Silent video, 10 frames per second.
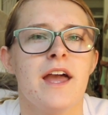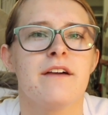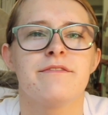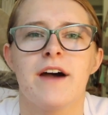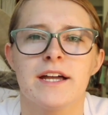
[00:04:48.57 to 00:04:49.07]

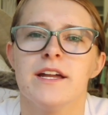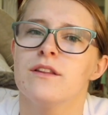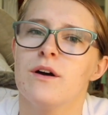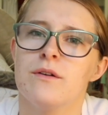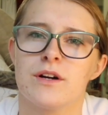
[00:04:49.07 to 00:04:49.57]
if I
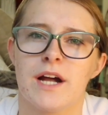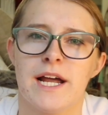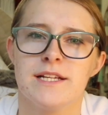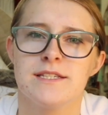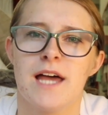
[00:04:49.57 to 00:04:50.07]
get low
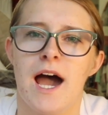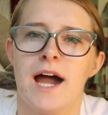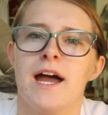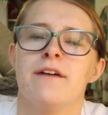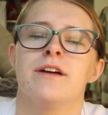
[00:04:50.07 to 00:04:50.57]
grades,
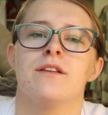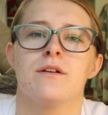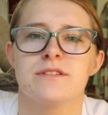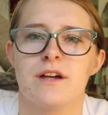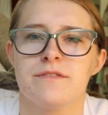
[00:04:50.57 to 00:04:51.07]
I have a
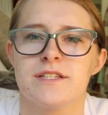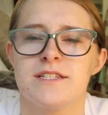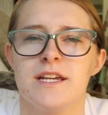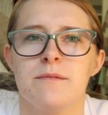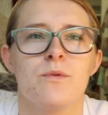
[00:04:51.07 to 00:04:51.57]
low
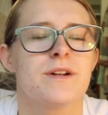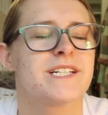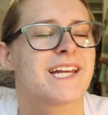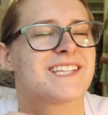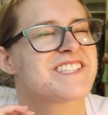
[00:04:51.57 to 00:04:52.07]
self-esteem,
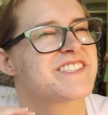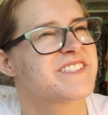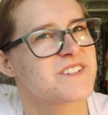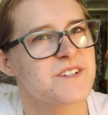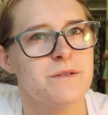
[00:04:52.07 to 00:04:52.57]
which that's
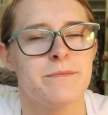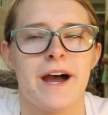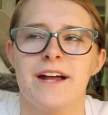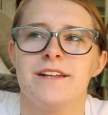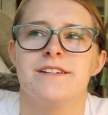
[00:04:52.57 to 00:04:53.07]
so
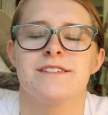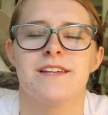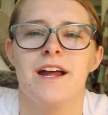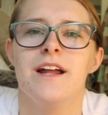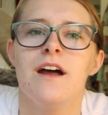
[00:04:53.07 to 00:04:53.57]
bad to
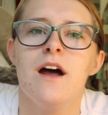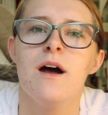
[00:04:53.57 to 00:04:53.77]
say.